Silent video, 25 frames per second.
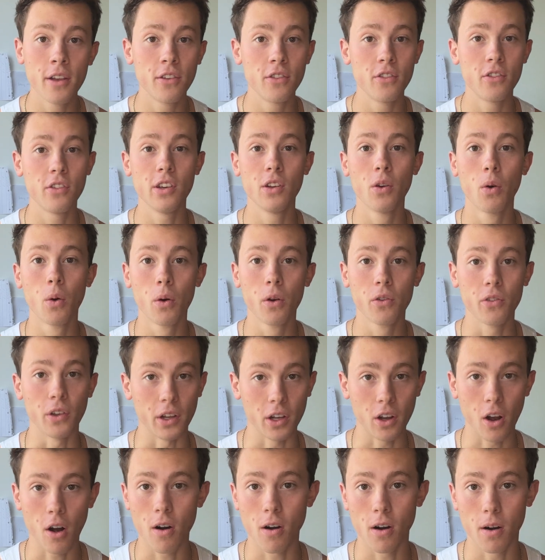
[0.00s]
seed oils,
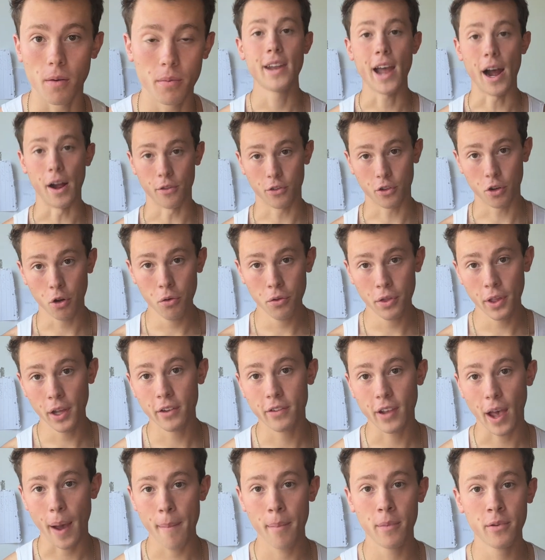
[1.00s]
and carbs. Now, two
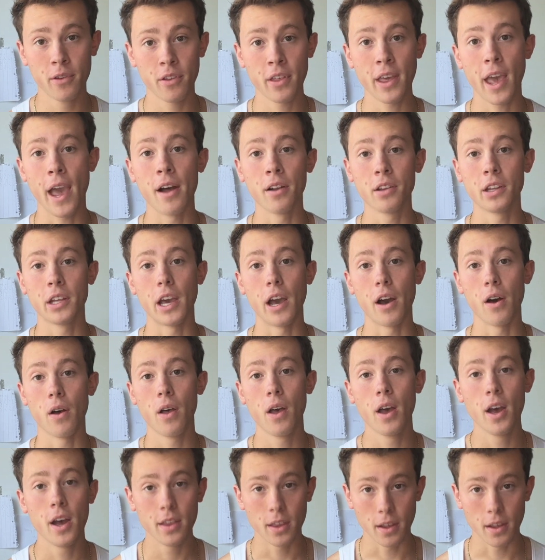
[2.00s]
things happen to the LDL.